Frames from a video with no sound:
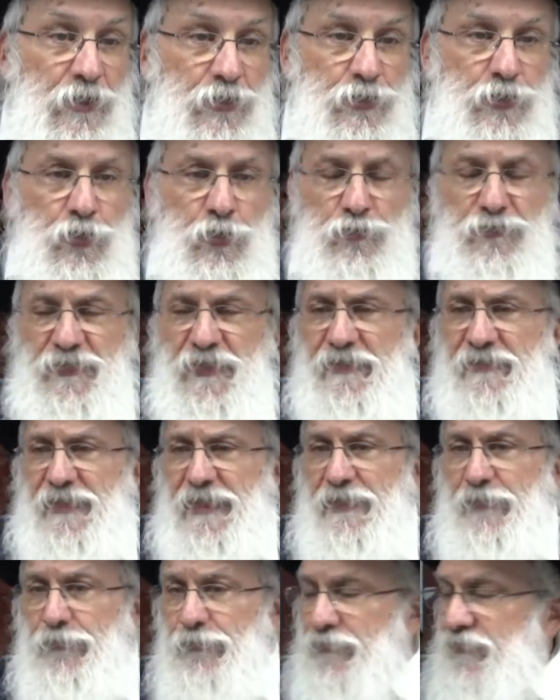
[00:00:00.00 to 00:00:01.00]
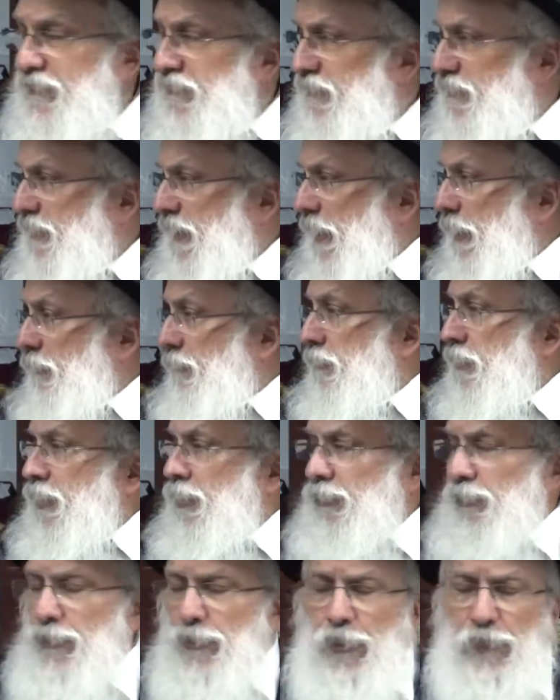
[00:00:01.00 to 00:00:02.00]
You don't say thank you to the car.
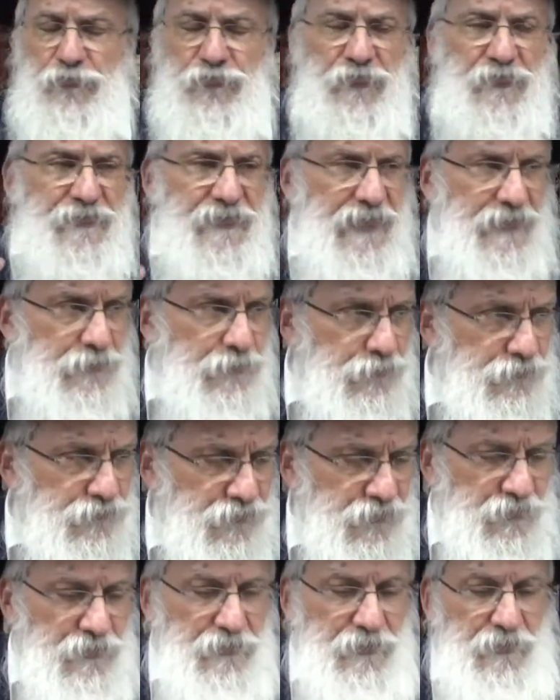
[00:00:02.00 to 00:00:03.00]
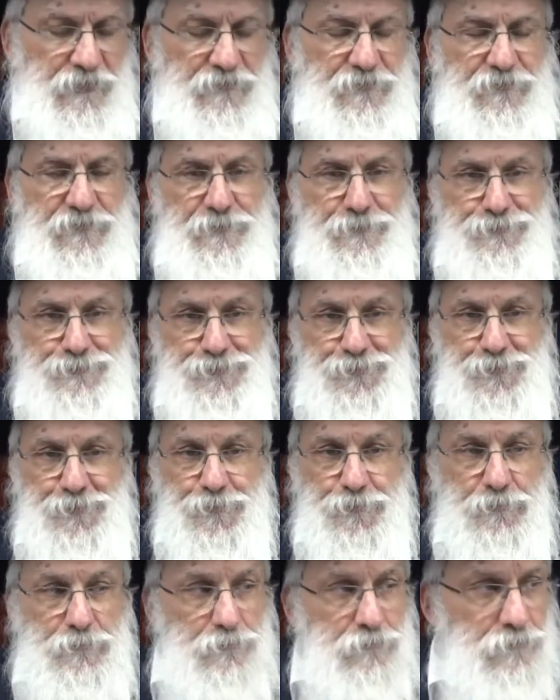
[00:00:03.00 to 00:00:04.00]
You don't say thank you to the knife.
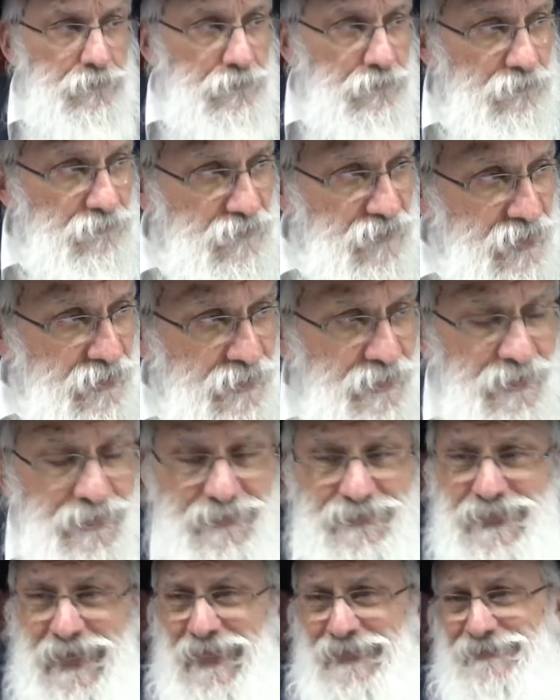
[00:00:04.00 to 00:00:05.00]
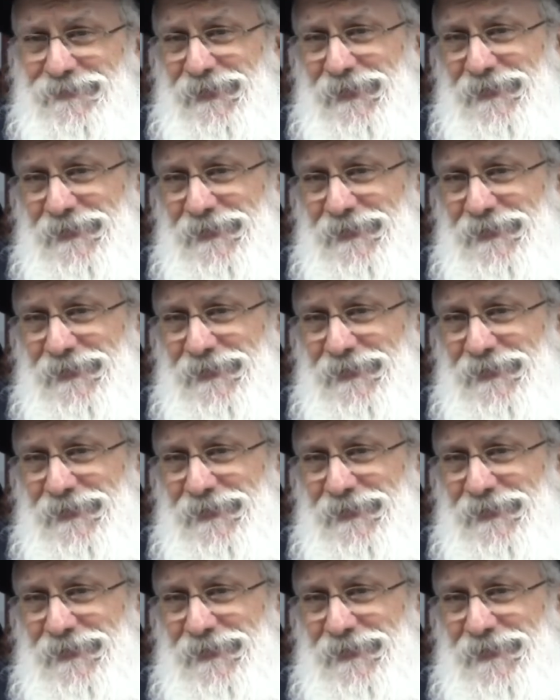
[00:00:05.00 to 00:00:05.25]
That's a